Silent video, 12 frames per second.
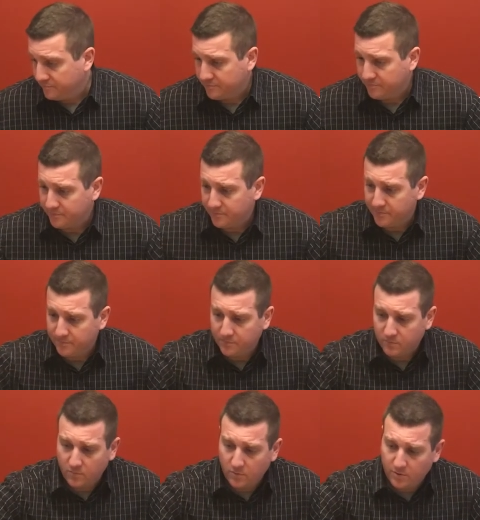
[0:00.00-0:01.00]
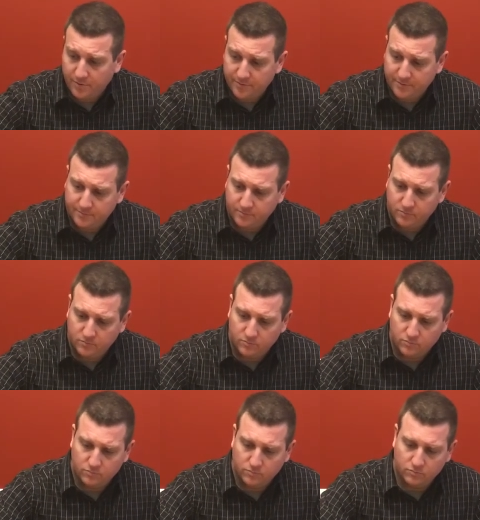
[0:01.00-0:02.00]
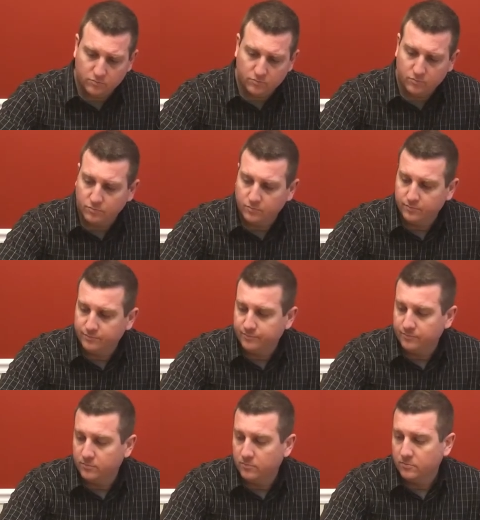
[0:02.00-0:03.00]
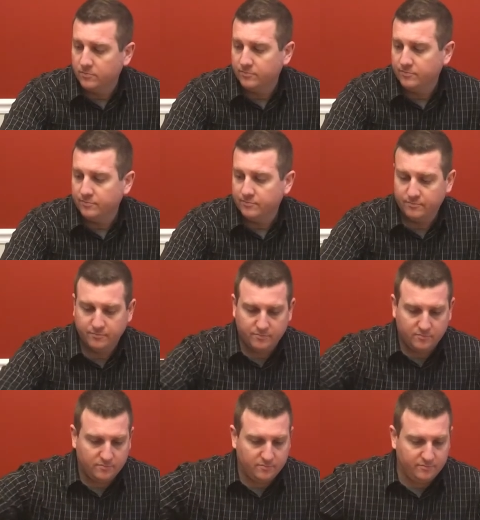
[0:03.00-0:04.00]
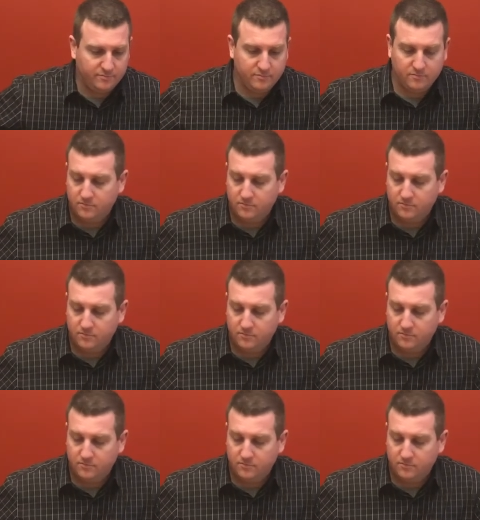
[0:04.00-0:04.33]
Nobody speaks.